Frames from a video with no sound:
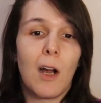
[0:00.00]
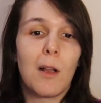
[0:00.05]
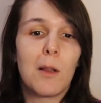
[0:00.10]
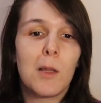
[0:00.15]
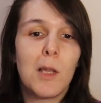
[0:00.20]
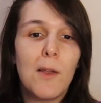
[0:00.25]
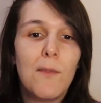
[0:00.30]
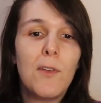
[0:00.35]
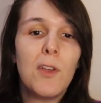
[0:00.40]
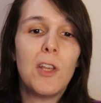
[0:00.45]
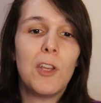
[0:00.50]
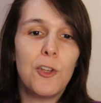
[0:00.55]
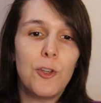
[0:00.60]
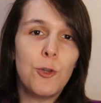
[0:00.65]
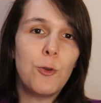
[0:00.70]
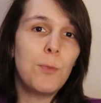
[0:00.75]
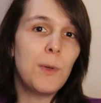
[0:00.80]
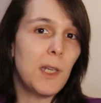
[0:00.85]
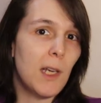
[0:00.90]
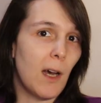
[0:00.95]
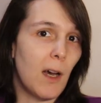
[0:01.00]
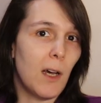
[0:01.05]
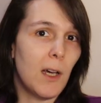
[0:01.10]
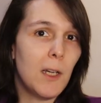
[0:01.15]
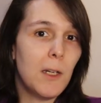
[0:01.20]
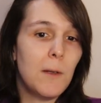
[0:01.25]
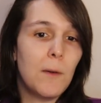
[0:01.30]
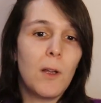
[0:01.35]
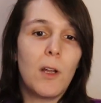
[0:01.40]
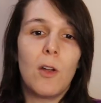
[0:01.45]
A living
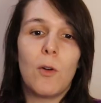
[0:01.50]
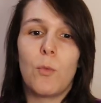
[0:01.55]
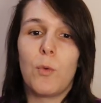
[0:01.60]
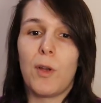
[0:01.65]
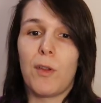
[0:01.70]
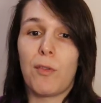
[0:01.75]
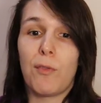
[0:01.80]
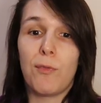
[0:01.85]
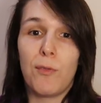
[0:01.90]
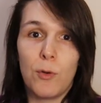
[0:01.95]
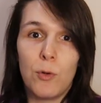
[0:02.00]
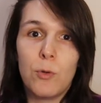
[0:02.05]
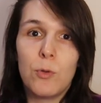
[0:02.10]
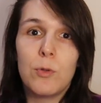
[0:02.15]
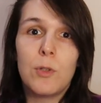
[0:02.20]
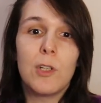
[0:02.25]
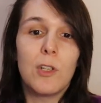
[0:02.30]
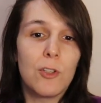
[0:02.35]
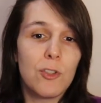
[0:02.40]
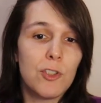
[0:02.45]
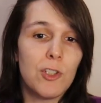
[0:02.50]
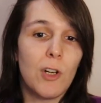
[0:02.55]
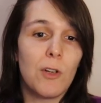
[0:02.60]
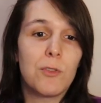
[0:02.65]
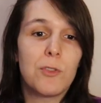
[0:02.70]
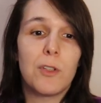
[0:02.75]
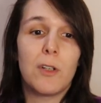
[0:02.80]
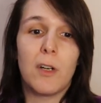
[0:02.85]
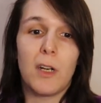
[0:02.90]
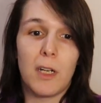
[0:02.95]
UBI with food,
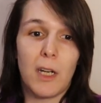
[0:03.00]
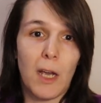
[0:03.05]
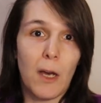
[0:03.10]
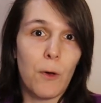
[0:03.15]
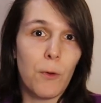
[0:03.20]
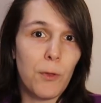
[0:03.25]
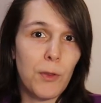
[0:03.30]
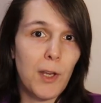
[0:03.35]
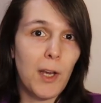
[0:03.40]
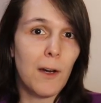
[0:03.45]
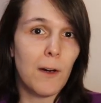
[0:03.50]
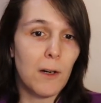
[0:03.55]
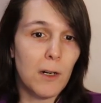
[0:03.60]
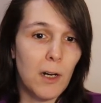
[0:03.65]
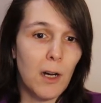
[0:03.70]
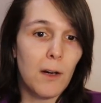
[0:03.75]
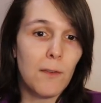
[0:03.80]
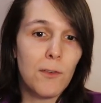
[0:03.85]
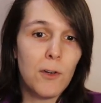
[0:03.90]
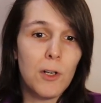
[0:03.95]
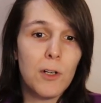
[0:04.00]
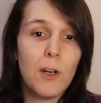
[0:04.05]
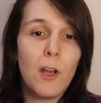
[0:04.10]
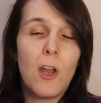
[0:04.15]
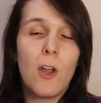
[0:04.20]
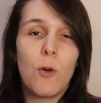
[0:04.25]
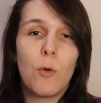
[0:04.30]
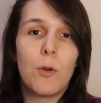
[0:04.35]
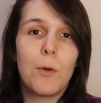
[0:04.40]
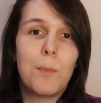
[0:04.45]
shelter, and healthcare covered
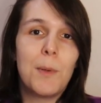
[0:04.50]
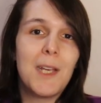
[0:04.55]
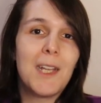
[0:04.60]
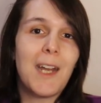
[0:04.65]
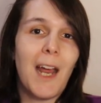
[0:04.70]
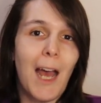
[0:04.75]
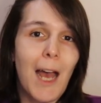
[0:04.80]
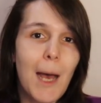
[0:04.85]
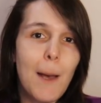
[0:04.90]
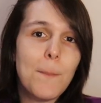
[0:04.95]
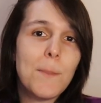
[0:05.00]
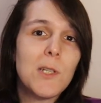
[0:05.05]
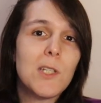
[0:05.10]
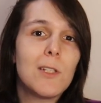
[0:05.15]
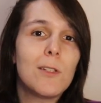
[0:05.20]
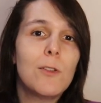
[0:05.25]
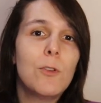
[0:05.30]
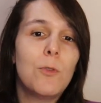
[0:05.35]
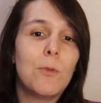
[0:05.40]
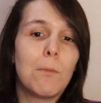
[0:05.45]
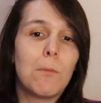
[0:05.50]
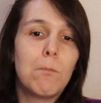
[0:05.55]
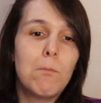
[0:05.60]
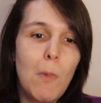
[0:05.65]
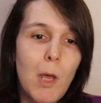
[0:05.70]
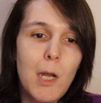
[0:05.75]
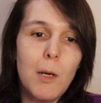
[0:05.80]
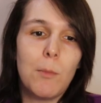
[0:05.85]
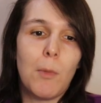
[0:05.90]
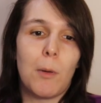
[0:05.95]
would be an absolute
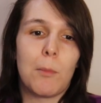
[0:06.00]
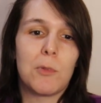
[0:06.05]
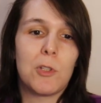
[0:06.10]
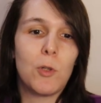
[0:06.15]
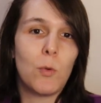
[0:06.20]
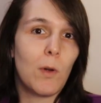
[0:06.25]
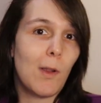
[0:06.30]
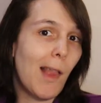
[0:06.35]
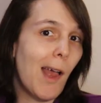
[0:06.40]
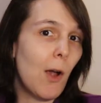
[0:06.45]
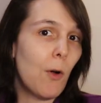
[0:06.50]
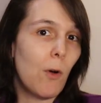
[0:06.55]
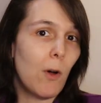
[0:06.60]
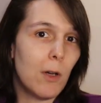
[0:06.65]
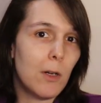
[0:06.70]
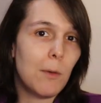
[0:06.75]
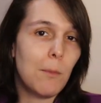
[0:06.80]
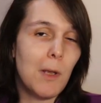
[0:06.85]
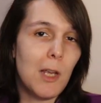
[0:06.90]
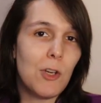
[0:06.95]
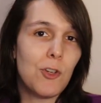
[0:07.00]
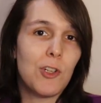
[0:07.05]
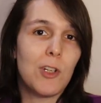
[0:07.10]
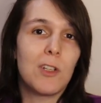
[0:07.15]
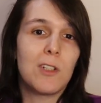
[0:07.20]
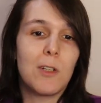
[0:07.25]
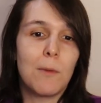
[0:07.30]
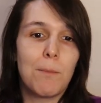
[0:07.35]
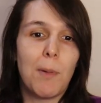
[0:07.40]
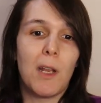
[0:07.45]
minimum to allow
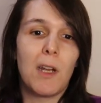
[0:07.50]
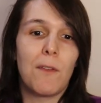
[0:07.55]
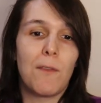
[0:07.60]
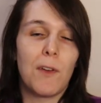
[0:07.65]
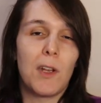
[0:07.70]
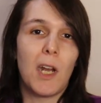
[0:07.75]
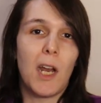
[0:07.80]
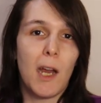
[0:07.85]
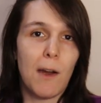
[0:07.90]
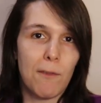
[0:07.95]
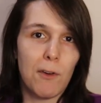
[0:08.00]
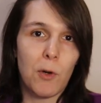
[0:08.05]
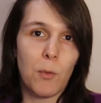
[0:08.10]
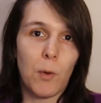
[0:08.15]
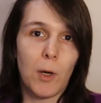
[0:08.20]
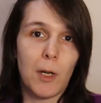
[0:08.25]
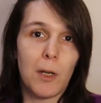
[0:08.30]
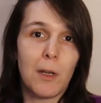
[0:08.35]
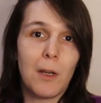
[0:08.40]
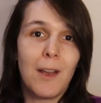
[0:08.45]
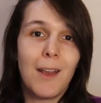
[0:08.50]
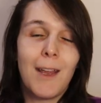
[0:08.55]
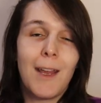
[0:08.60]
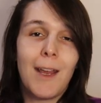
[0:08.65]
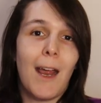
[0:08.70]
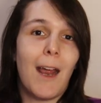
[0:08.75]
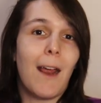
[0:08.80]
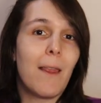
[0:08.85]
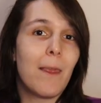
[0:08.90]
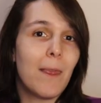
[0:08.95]
automation to benefit everyone.
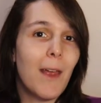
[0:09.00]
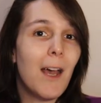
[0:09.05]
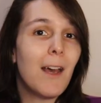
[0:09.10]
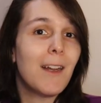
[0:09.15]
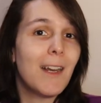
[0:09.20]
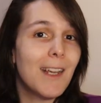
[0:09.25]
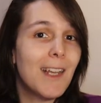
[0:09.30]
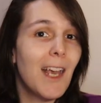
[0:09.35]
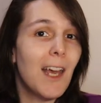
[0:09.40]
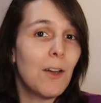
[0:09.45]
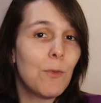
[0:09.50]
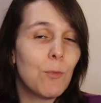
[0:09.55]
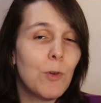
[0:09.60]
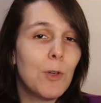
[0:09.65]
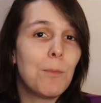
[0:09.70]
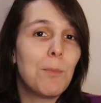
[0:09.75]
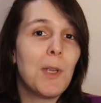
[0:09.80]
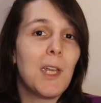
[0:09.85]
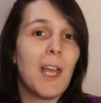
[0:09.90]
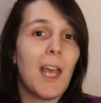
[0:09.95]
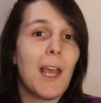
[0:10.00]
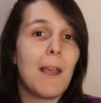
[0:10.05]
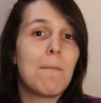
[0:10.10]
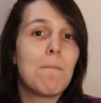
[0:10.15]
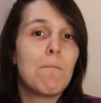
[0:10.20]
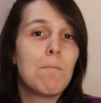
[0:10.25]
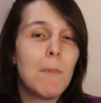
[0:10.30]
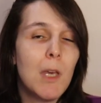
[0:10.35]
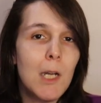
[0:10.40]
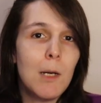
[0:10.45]
And that, again, would be a
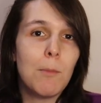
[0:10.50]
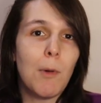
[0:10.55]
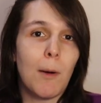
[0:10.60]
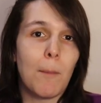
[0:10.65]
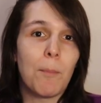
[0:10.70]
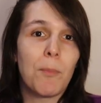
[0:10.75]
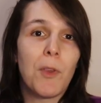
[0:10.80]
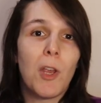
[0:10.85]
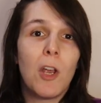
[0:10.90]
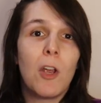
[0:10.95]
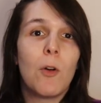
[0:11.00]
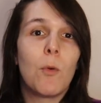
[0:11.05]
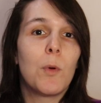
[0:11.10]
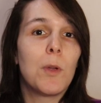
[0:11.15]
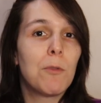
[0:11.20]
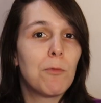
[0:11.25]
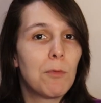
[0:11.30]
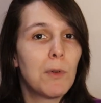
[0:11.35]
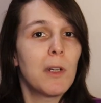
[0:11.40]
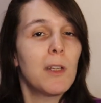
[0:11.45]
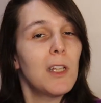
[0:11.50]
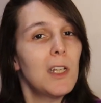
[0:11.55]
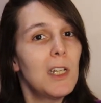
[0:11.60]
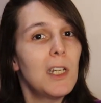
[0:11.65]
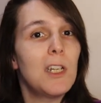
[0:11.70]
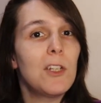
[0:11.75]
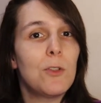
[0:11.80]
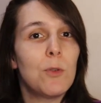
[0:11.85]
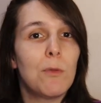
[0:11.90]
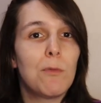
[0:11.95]
minimum. We really
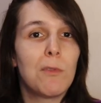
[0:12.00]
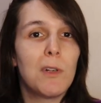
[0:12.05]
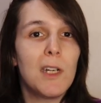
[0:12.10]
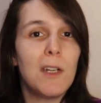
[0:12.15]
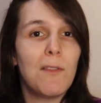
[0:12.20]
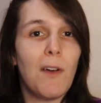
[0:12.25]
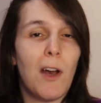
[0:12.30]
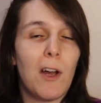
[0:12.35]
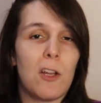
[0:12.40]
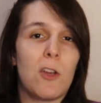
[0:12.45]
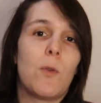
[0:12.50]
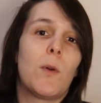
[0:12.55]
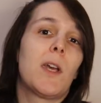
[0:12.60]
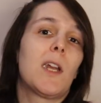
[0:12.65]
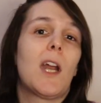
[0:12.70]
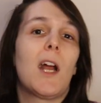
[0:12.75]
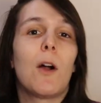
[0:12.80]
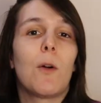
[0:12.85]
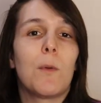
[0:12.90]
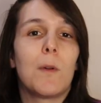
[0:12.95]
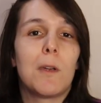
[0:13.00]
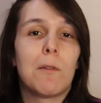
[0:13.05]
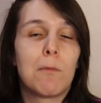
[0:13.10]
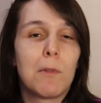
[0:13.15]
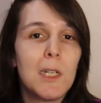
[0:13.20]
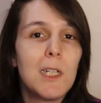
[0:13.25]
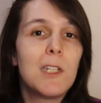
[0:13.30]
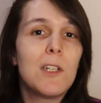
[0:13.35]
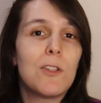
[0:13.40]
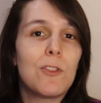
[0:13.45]
need to reevaluate how we
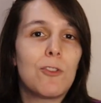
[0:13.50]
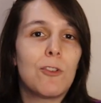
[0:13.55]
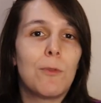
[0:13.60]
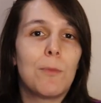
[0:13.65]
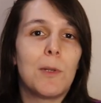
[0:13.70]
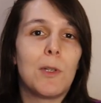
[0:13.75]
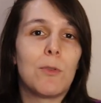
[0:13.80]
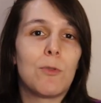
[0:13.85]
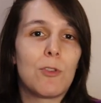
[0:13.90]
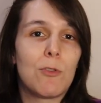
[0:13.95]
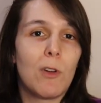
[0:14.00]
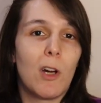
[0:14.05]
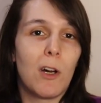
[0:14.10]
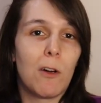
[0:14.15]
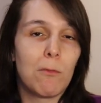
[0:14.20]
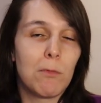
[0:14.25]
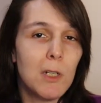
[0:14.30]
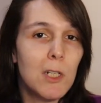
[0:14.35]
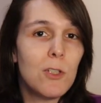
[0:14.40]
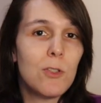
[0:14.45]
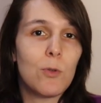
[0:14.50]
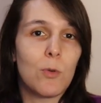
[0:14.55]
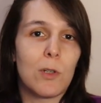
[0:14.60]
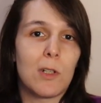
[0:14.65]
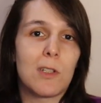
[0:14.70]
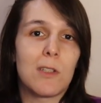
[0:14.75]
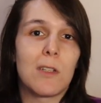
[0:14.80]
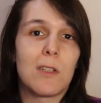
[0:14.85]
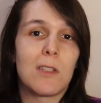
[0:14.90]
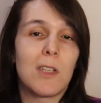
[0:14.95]
redistribute
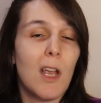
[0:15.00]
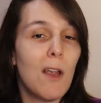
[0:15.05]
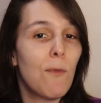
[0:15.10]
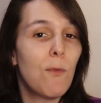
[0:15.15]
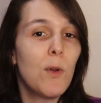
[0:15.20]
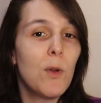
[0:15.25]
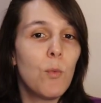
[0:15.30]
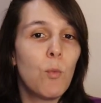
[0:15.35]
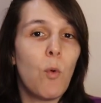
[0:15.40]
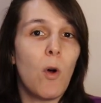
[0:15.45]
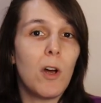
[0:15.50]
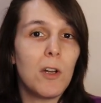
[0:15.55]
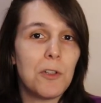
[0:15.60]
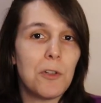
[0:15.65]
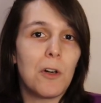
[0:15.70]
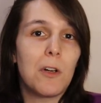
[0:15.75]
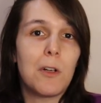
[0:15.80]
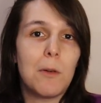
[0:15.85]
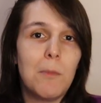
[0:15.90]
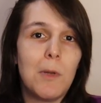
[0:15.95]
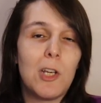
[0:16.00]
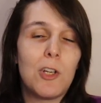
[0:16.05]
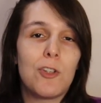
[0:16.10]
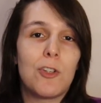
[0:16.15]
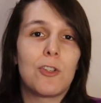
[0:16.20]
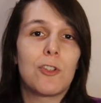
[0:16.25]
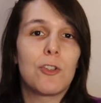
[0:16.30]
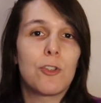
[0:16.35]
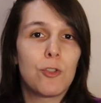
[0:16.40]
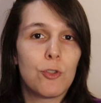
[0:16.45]
resources if we want
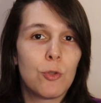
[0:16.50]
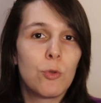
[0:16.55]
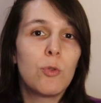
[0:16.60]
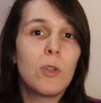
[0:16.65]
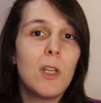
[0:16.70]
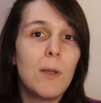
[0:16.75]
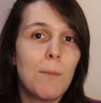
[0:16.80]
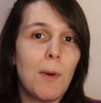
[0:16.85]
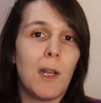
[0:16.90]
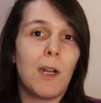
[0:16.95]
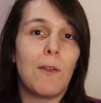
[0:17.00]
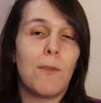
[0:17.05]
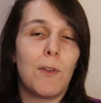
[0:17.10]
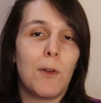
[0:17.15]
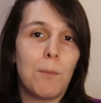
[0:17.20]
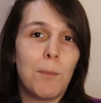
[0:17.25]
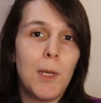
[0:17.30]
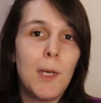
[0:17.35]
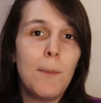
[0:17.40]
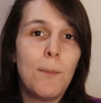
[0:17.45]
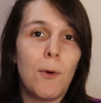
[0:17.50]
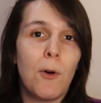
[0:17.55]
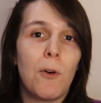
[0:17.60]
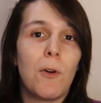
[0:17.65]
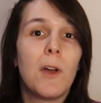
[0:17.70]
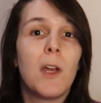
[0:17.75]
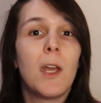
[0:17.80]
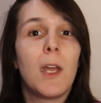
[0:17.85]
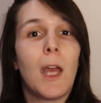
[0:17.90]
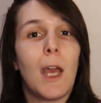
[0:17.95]
automation to truly benefit
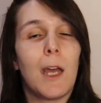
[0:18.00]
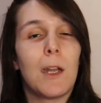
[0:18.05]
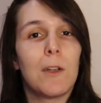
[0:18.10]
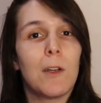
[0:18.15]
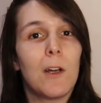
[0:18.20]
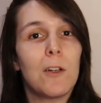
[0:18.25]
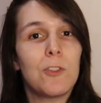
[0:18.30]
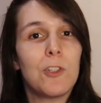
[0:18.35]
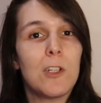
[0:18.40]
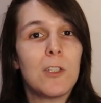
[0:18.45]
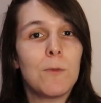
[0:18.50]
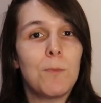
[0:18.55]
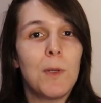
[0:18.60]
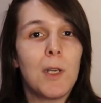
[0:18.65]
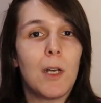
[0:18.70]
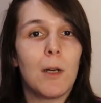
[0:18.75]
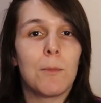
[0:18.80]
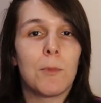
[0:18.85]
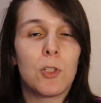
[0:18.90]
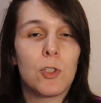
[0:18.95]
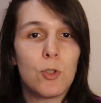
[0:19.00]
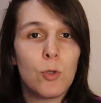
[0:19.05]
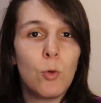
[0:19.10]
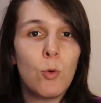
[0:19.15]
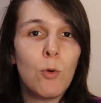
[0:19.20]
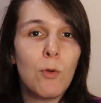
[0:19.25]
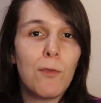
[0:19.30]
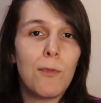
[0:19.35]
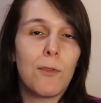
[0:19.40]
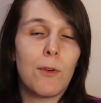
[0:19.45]
people and not just become a
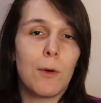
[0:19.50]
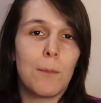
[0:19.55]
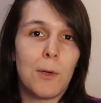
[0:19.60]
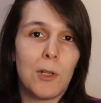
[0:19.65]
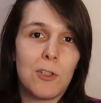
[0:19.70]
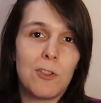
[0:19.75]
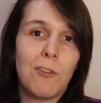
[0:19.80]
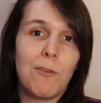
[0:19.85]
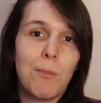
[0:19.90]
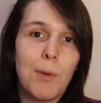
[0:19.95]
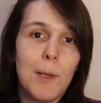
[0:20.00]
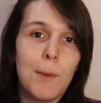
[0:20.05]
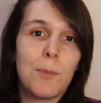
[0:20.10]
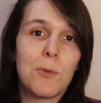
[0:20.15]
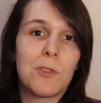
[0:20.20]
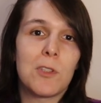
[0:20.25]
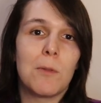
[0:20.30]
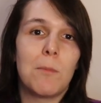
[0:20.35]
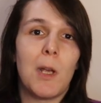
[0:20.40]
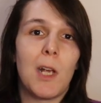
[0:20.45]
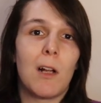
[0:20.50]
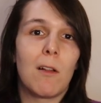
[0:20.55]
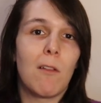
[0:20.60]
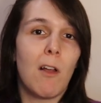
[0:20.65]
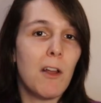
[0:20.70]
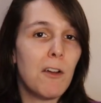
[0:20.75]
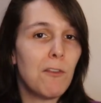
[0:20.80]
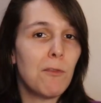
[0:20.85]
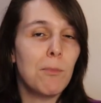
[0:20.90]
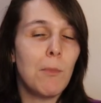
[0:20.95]
tool for a bunch of people to make a
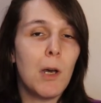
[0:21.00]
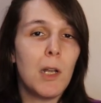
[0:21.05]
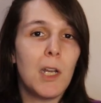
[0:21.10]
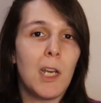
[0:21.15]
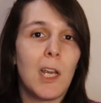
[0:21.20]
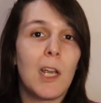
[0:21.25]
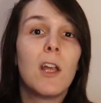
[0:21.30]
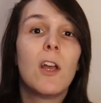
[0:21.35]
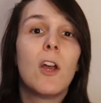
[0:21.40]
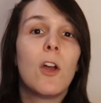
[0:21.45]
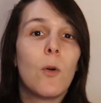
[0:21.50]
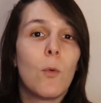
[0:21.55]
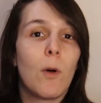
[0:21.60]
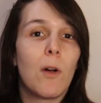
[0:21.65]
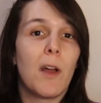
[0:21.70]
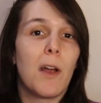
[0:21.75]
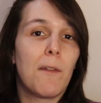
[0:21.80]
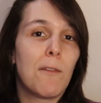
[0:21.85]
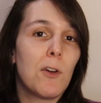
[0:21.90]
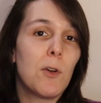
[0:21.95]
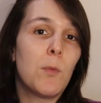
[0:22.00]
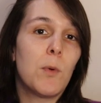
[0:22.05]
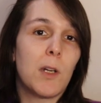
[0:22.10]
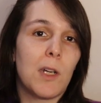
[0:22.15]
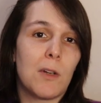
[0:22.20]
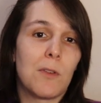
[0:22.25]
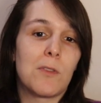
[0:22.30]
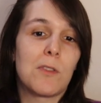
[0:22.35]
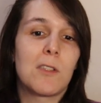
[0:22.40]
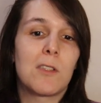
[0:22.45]
lot of money while
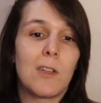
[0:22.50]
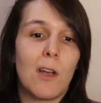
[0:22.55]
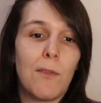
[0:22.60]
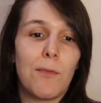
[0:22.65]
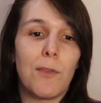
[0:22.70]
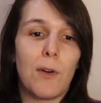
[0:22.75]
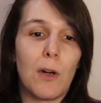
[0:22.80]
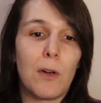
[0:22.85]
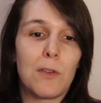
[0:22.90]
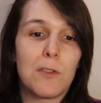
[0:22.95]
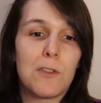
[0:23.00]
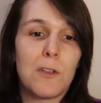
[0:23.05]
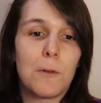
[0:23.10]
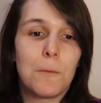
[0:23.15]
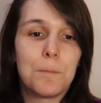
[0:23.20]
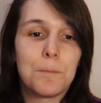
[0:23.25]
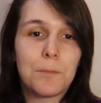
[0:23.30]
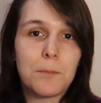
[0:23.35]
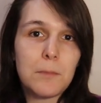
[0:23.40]
everyone else suffers.